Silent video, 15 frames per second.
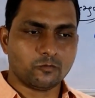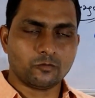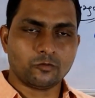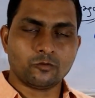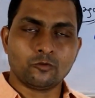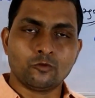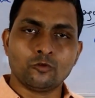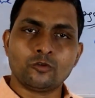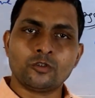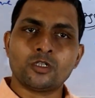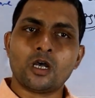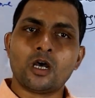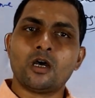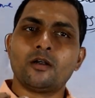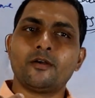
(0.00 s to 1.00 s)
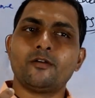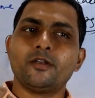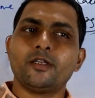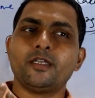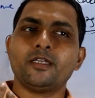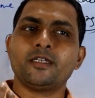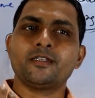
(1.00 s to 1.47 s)
Those are
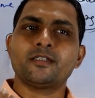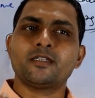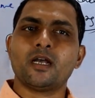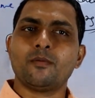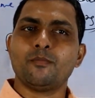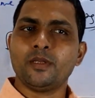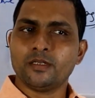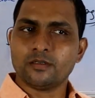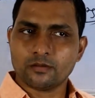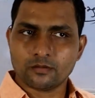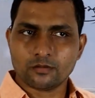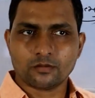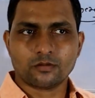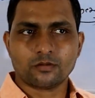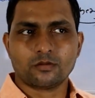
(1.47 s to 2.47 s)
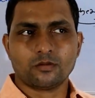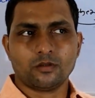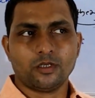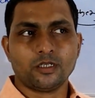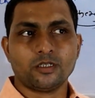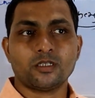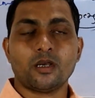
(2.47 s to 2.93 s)

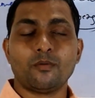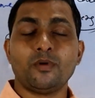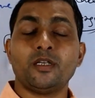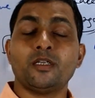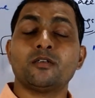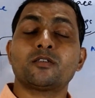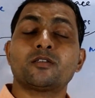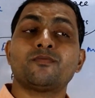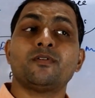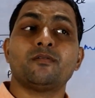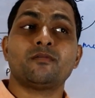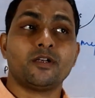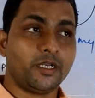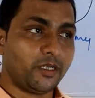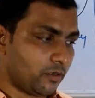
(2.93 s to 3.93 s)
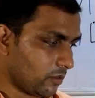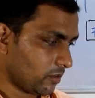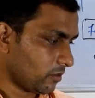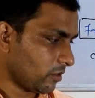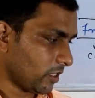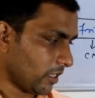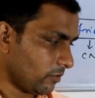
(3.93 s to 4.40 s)
examiner's favorite.
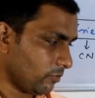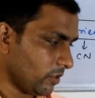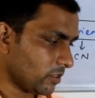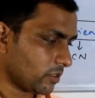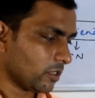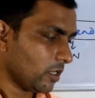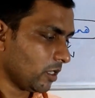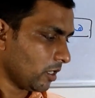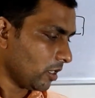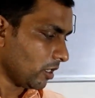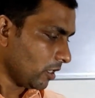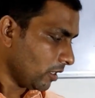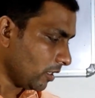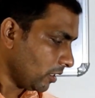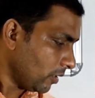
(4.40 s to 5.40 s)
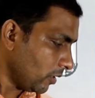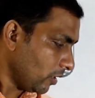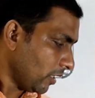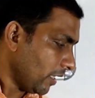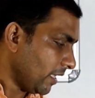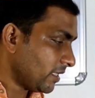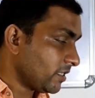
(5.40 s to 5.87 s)
That means
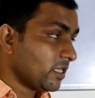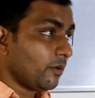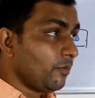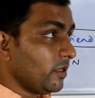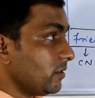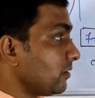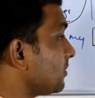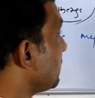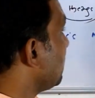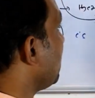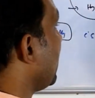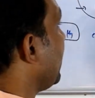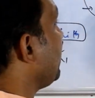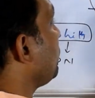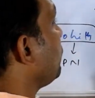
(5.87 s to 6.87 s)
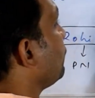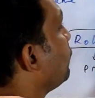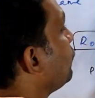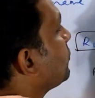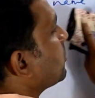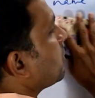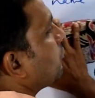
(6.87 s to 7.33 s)
examines like to
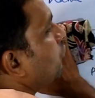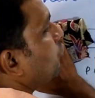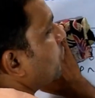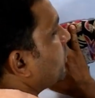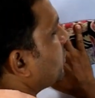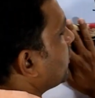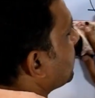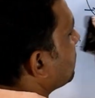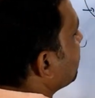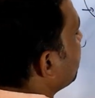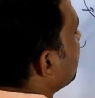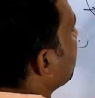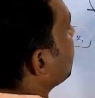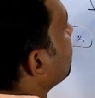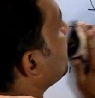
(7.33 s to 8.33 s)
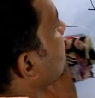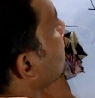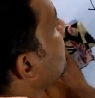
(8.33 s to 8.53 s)
put some question from these